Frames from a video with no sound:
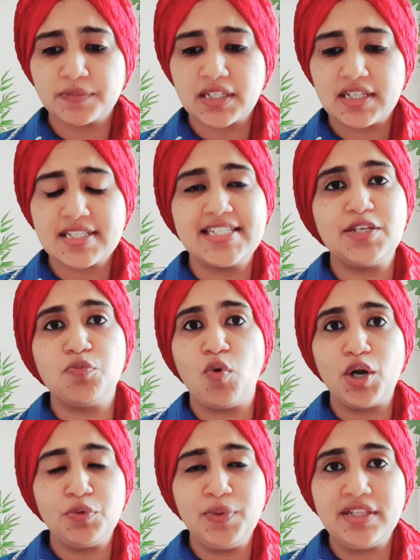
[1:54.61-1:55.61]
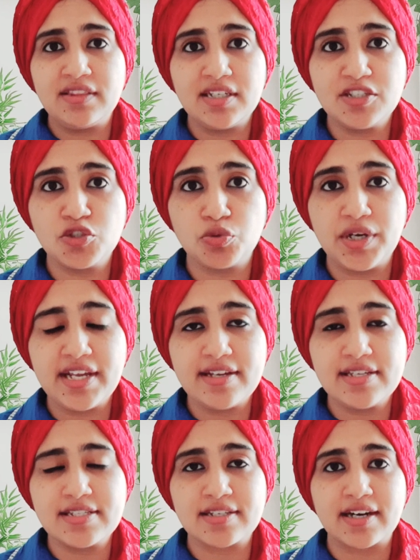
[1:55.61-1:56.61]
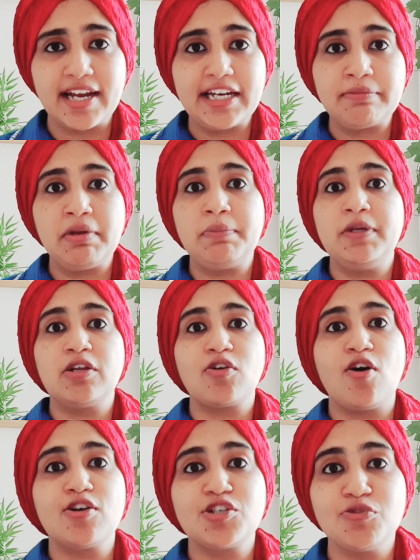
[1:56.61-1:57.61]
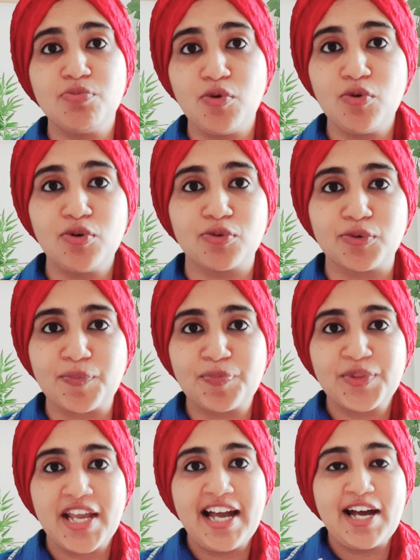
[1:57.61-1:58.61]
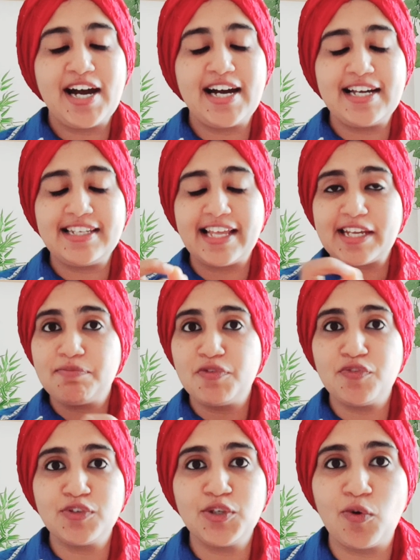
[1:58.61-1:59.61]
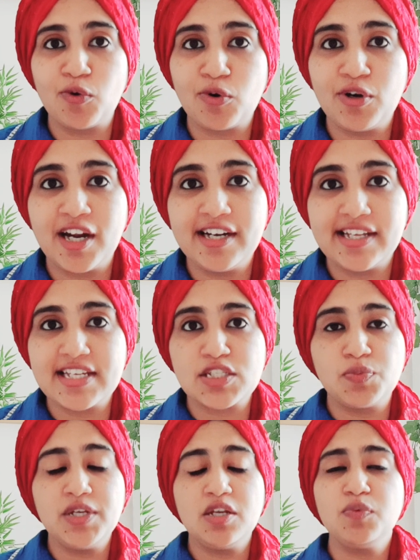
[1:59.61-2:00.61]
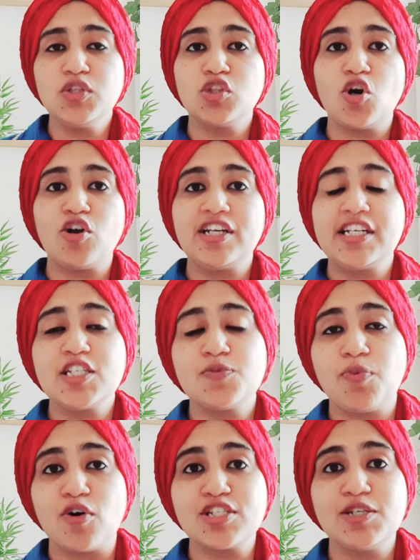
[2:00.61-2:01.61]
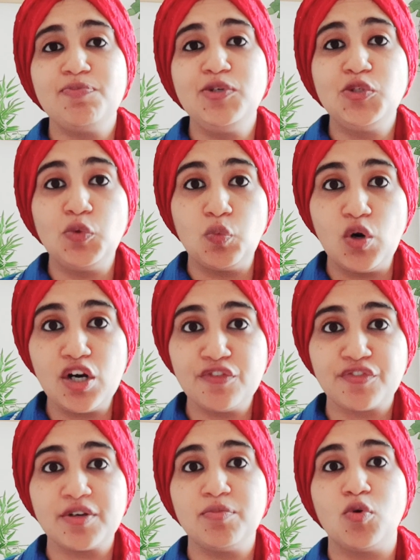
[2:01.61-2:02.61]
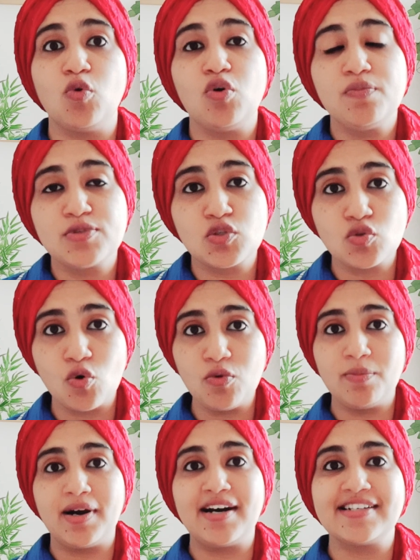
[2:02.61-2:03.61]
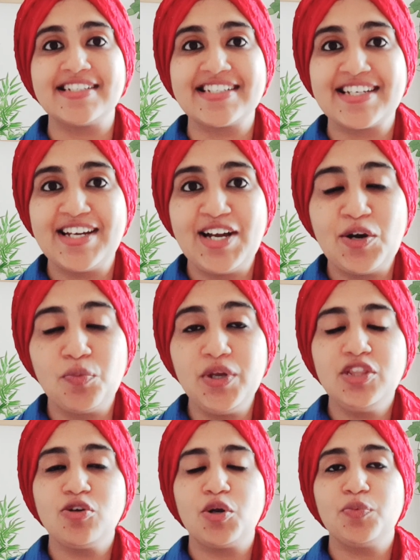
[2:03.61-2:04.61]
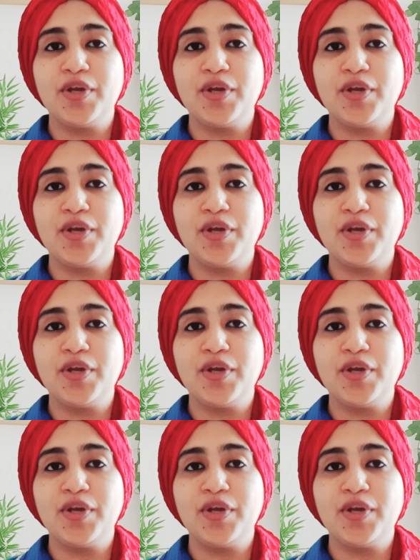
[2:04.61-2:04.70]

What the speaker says: See, what we think today is right may be wrong tomorrow. Like before the corona days, we never thought it is possible to work from home so much. We thought we